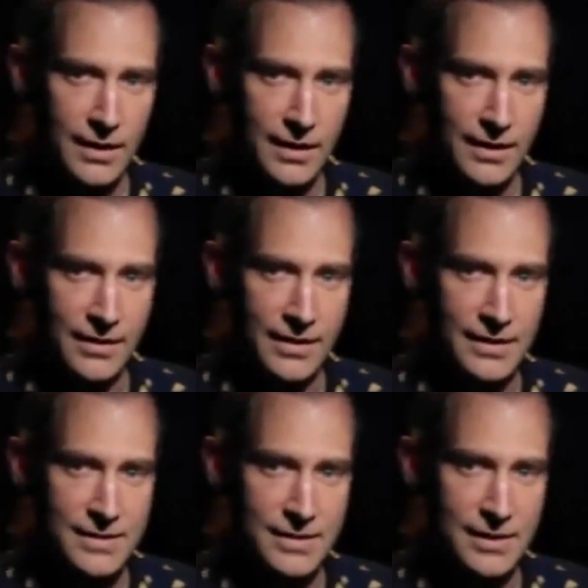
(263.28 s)

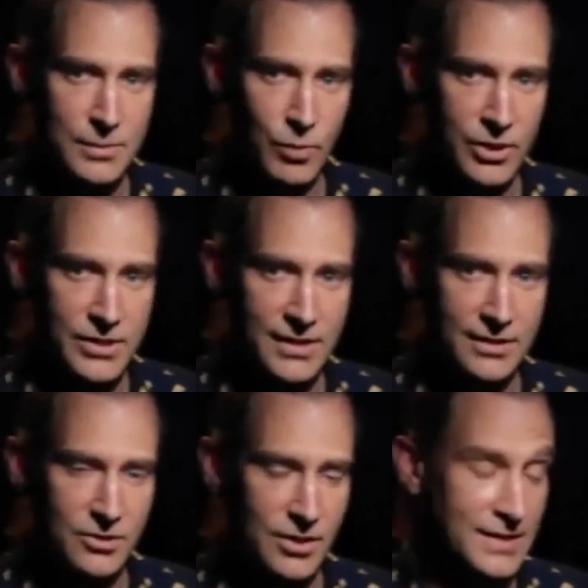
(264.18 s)
this person
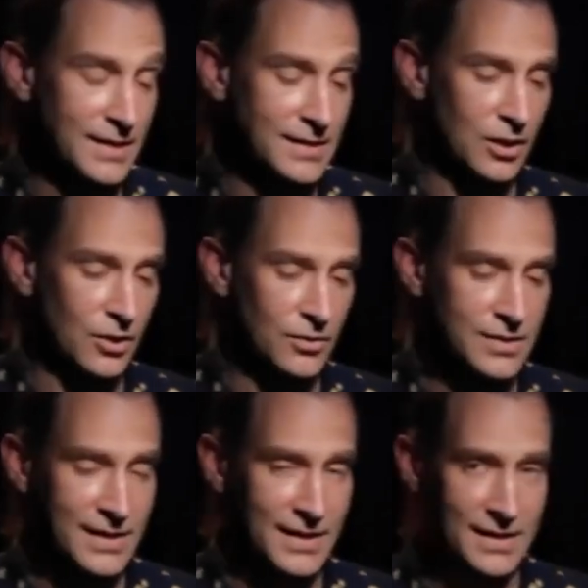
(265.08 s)
dressed as a
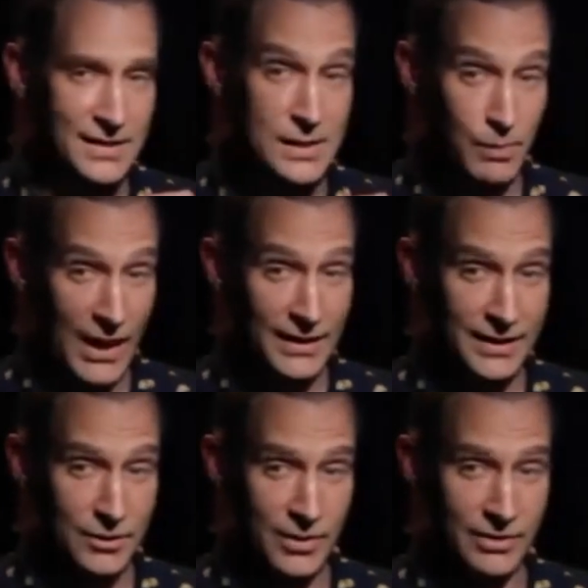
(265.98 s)
ghost is
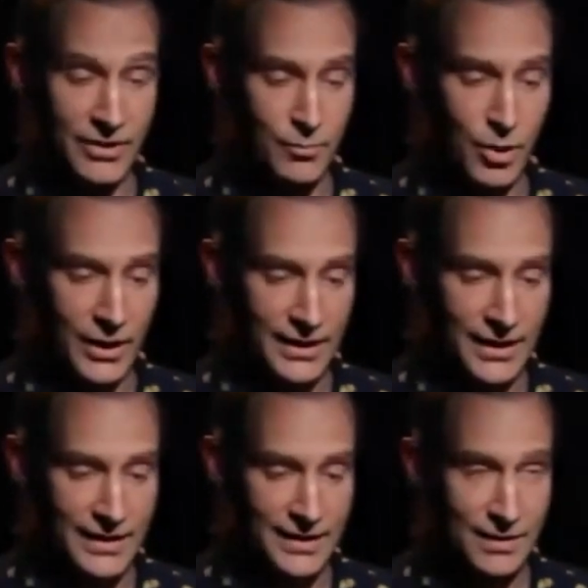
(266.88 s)
spotlit with a very bright
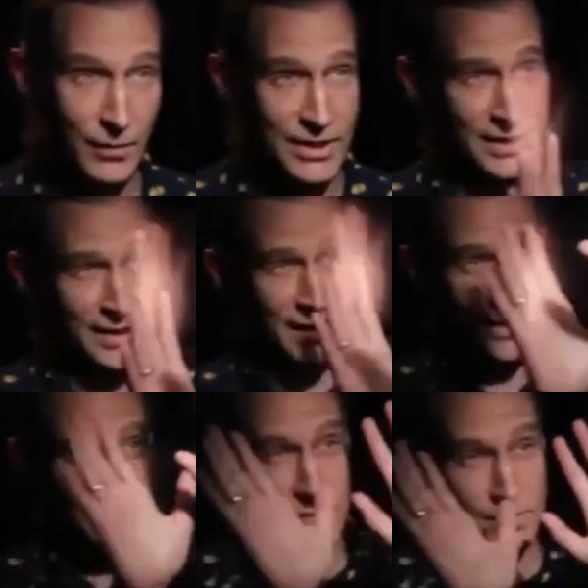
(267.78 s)
light, much like I
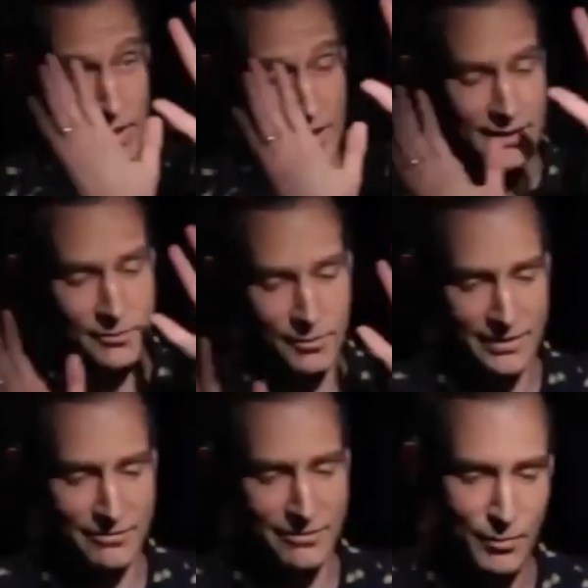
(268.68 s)
am spotlit with a
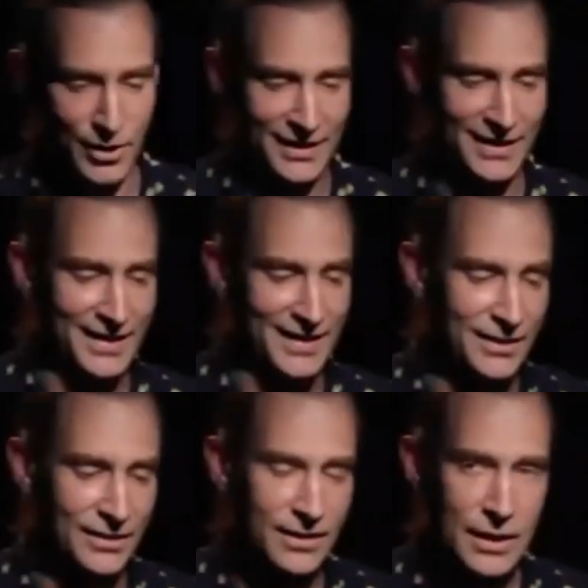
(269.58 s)
very bright light
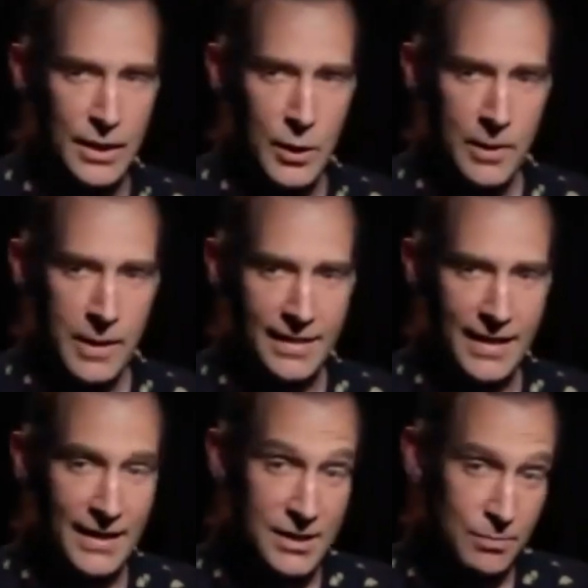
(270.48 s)
here. And
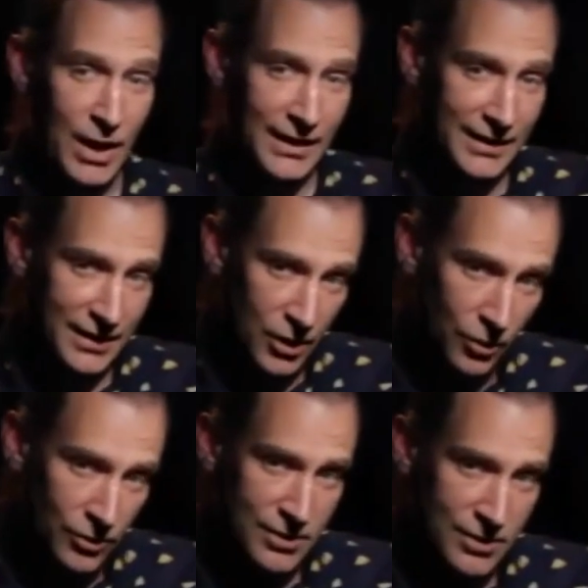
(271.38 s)
that spotlit
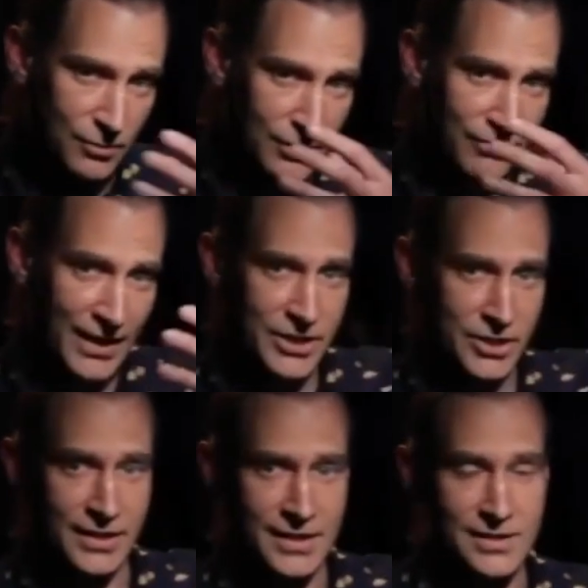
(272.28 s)
ghost
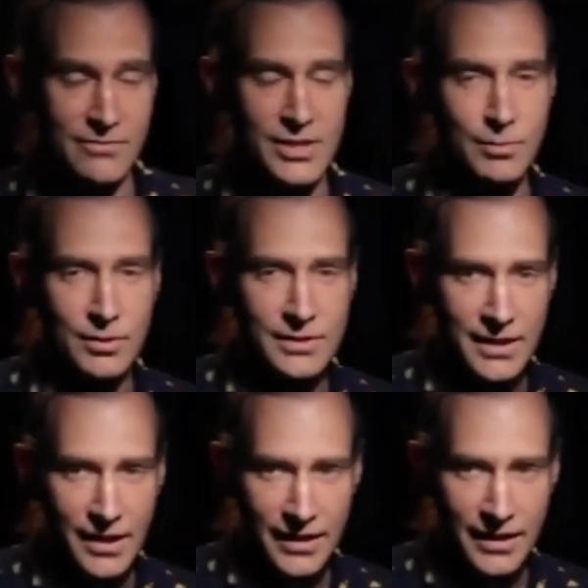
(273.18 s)
reflection is visible to
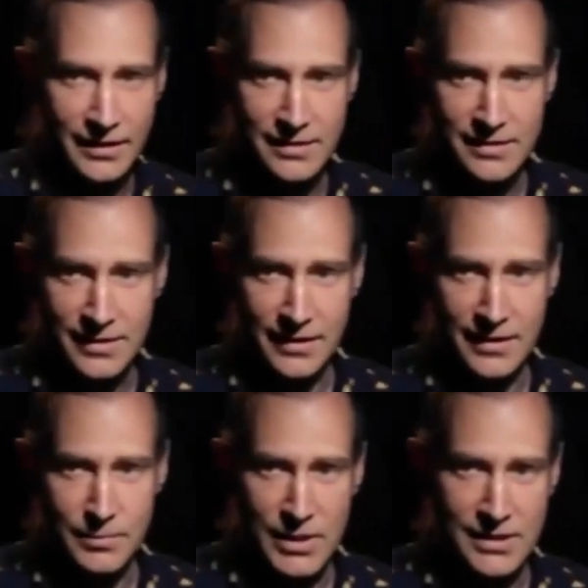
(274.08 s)
the audience in
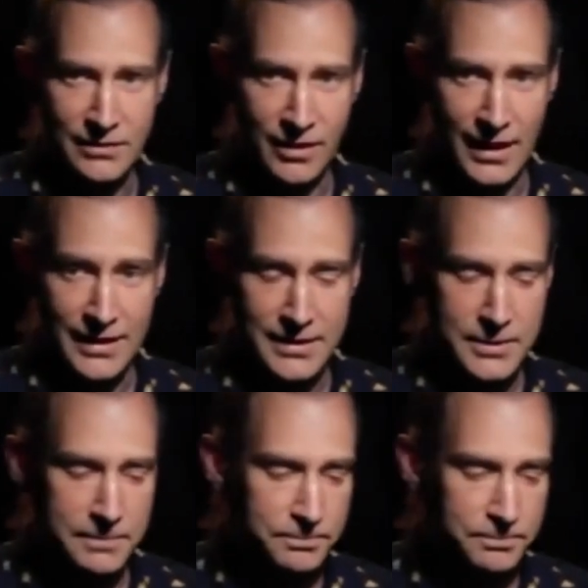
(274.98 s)
this piece of glass.